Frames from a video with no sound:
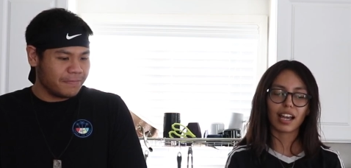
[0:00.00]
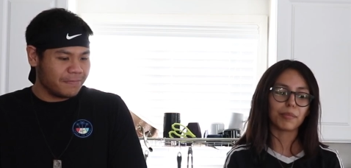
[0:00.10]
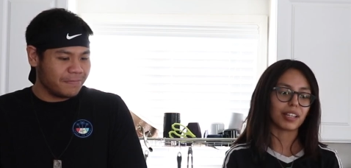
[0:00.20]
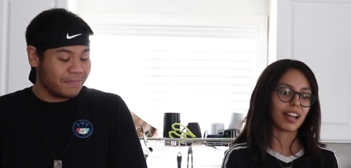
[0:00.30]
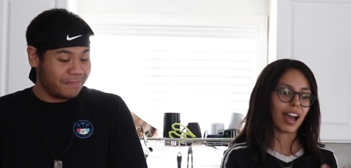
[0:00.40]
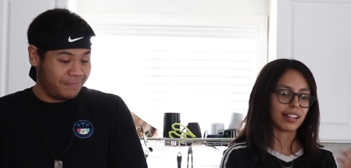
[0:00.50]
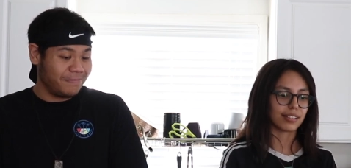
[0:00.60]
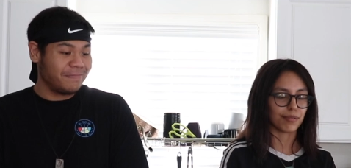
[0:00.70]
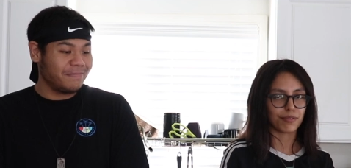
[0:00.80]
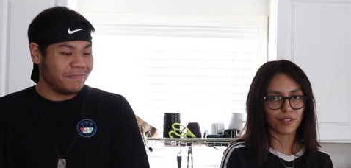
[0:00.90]
Speaker 1: I'm going to add
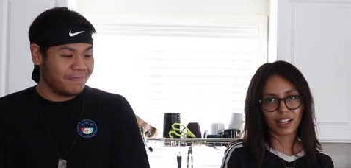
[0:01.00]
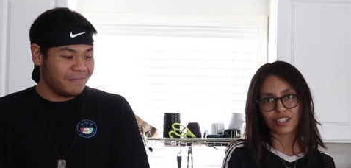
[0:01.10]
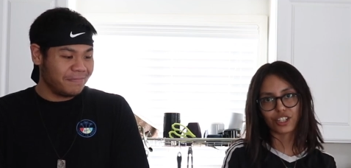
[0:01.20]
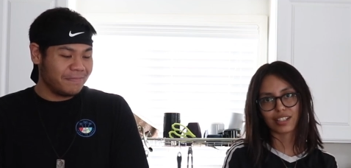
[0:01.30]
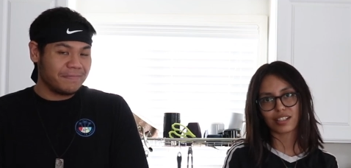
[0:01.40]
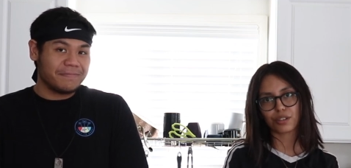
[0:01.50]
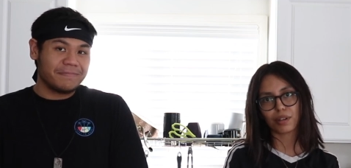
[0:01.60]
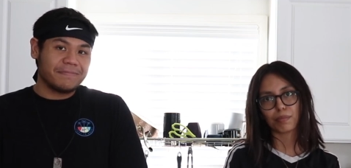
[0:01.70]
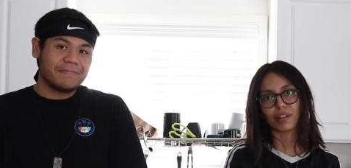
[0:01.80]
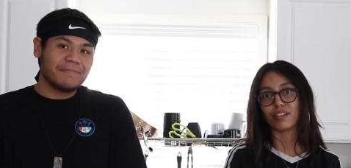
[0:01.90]
some feta cheese into
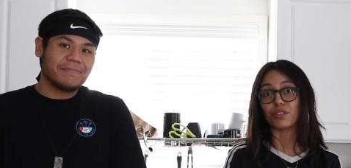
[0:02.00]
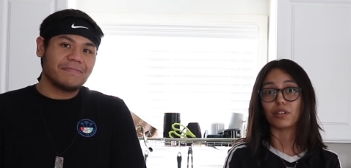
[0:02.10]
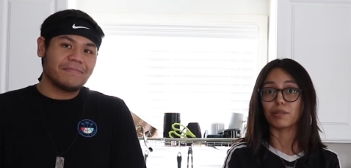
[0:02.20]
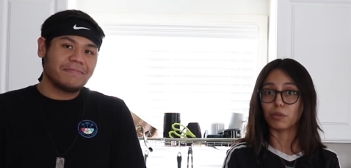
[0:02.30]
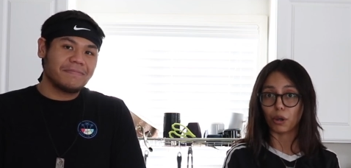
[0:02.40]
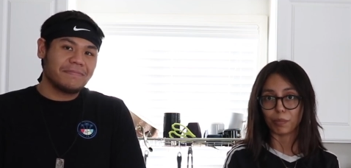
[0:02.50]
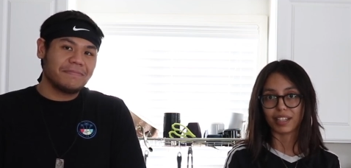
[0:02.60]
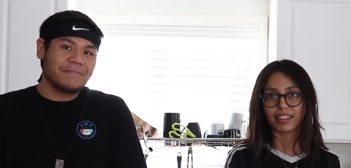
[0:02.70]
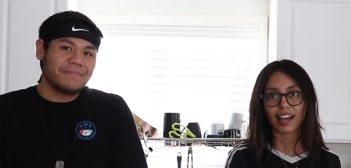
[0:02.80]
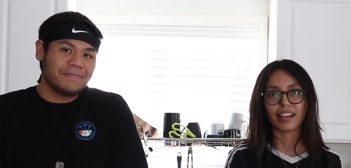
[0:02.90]
it, but if you
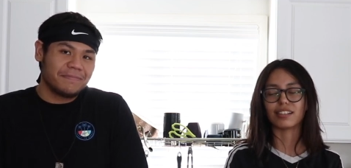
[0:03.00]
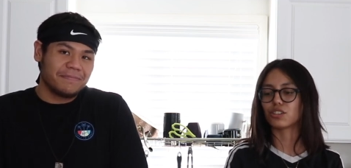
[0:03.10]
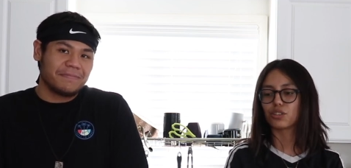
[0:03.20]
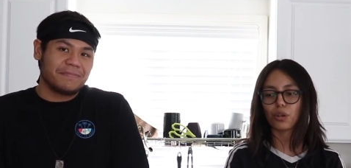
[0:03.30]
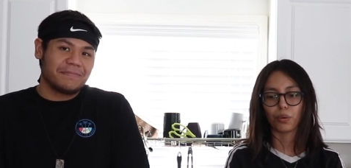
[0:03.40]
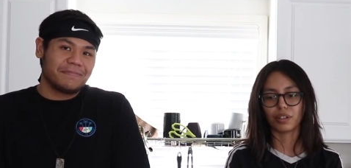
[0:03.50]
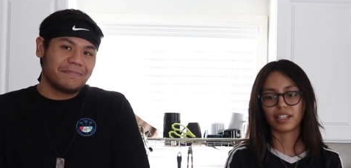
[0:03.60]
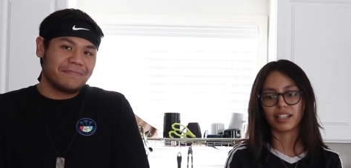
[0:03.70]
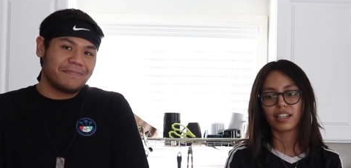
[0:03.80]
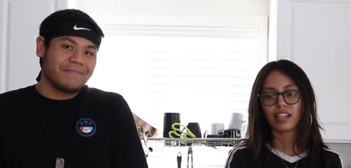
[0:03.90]
omit that, it's
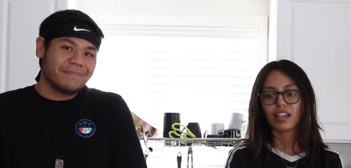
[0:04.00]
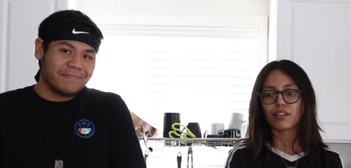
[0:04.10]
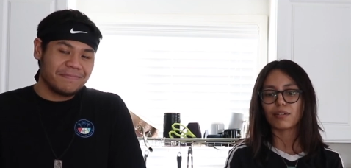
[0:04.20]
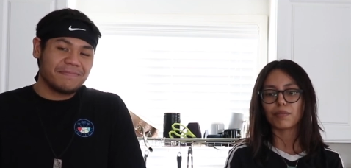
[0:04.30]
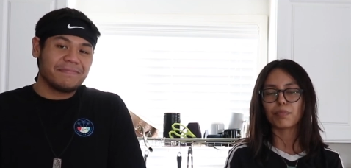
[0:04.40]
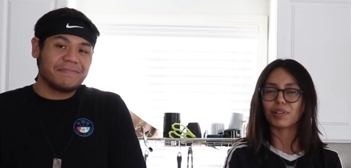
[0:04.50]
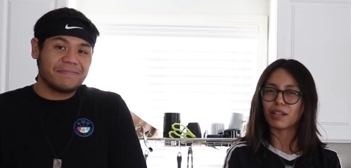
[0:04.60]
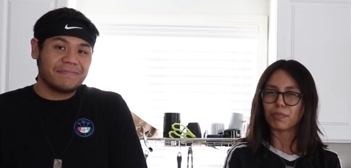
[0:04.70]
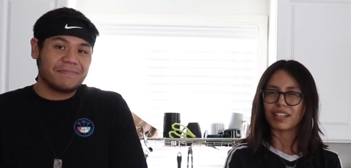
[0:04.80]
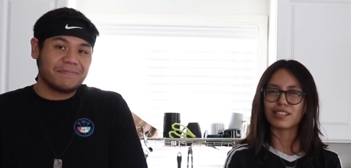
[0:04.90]
totally
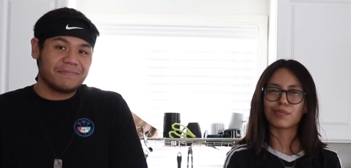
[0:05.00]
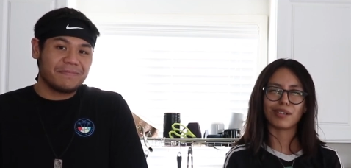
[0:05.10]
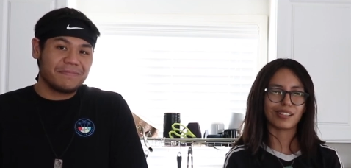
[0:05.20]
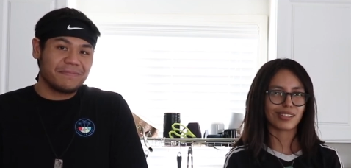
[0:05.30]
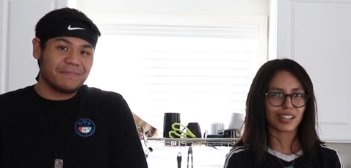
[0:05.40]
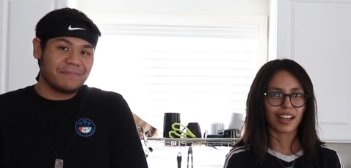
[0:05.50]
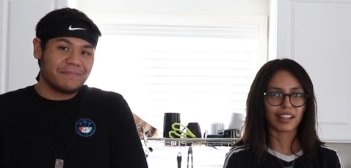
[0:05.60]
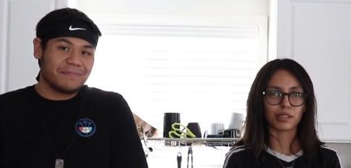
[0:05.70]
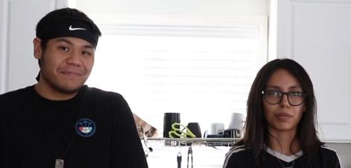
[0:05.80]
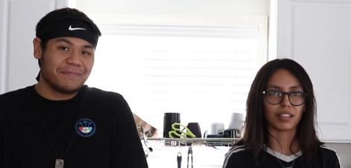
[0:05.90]
plant-based minus the
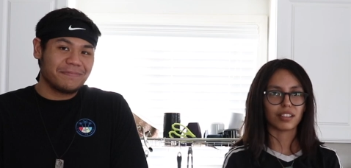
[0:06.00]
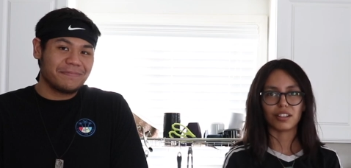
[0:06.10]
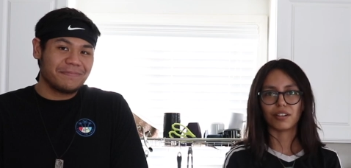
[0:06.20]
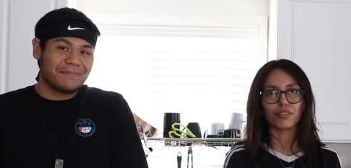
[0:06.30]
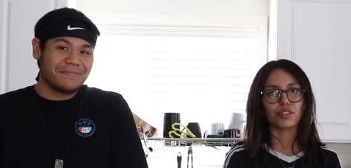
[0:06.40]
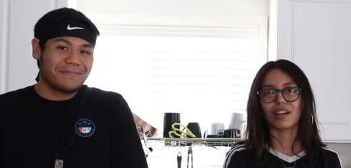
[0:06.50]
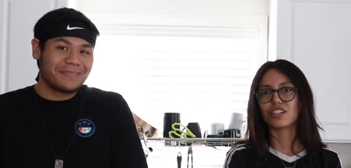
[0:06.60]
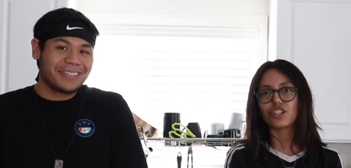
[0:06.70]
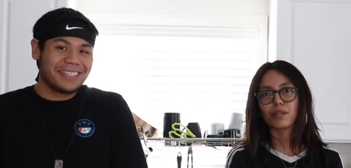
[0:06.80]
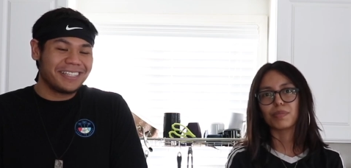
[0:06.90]
eggs. But you know, if you
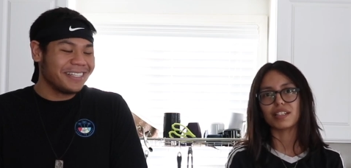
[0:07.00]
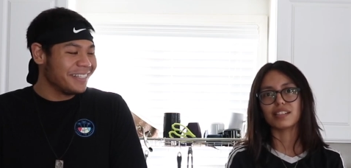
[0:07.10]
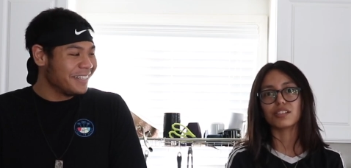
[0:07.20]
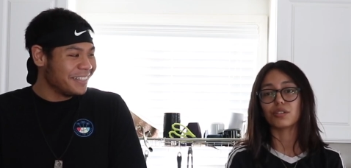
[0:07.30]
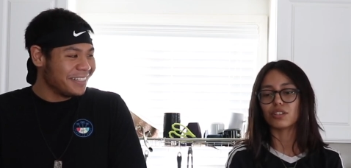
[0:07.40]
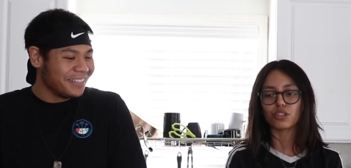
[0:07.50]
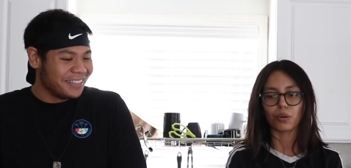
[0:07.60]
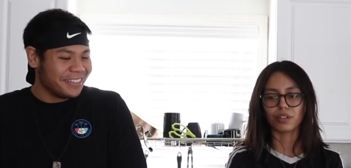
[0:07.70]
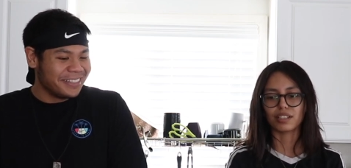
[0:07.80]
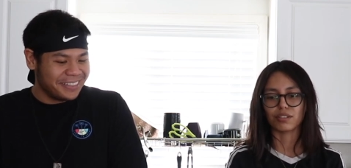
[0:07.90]
add chickpeas, you can
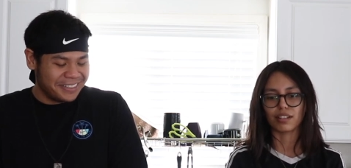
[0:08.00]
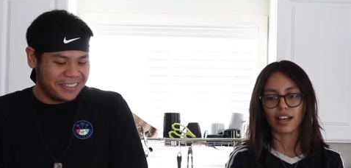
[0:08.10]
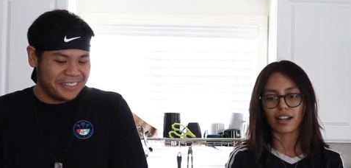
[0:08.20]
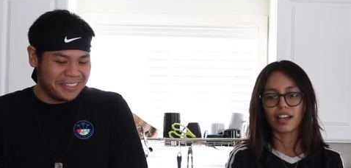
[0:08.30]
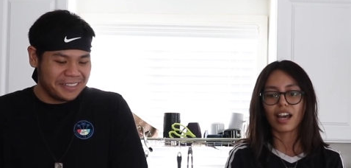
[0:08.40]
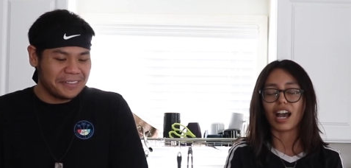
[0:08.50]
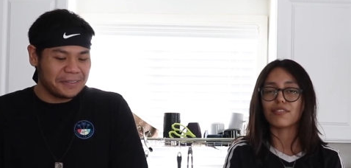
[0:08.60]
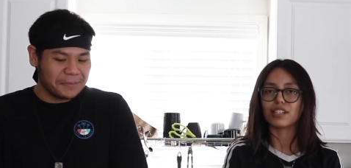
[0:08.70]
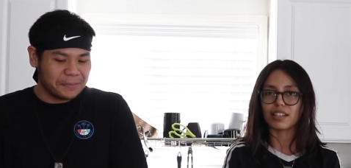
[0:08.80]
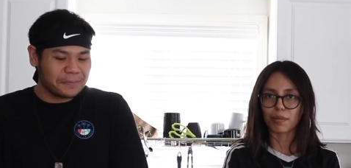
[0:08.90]
totally do that.
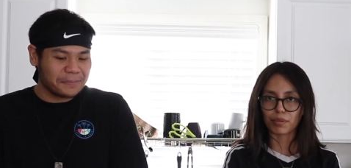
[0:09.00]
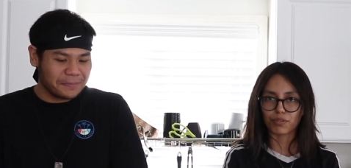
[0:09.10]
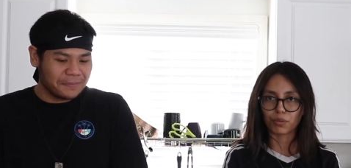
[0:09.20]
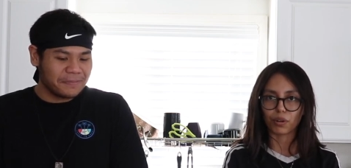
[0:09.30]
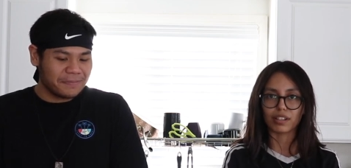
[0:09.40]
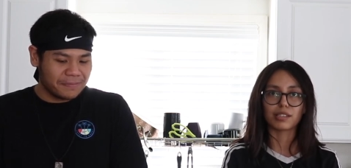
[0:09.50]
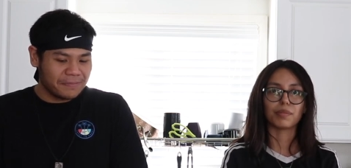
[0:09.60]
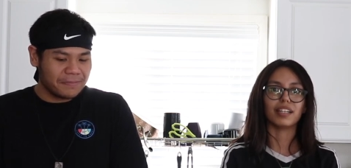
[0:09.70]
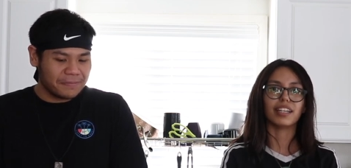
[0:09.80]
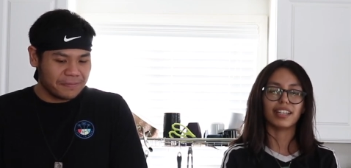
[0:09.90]
I've done that before. It's
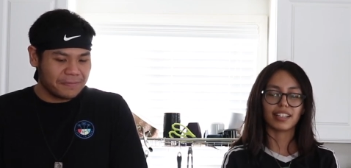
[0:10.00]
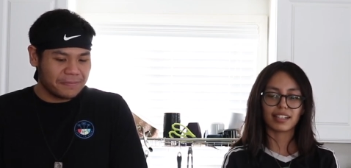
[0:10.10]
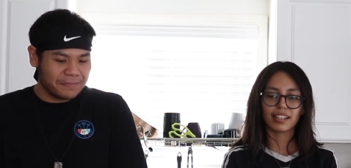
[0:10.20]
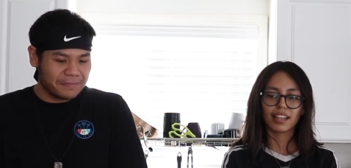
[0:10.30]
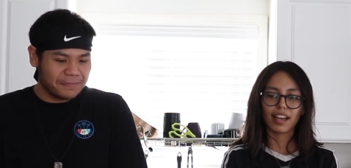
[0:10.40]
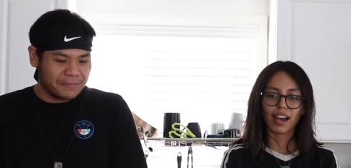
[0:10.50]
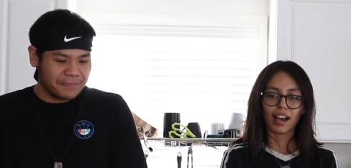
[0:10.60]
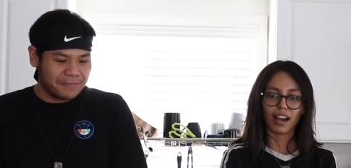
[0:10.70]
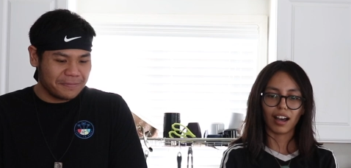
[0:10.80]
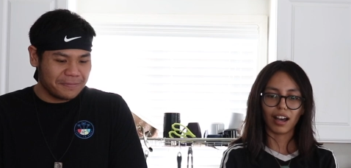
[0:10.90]
been a hit.
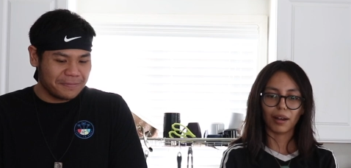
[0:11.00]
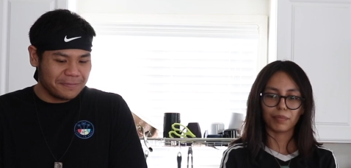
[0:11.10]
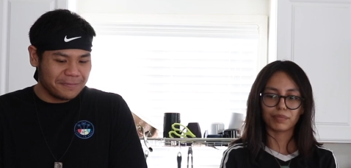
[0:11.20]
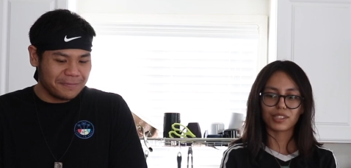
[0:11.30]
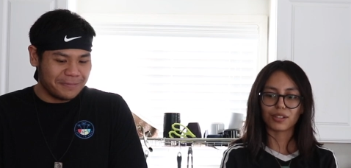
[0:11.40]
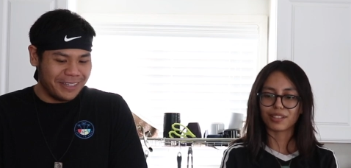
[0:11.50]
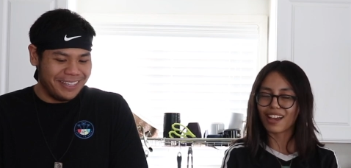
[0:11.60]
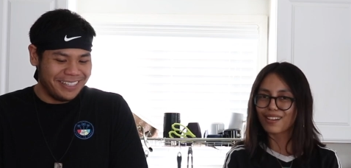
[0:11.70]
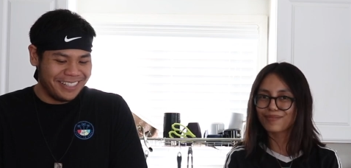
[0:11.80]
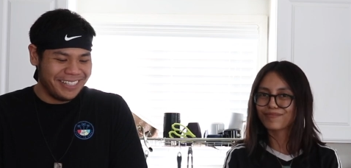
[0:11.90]
So
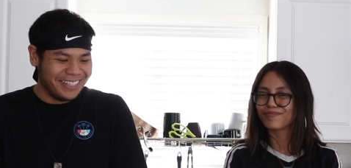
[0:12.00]
yeah.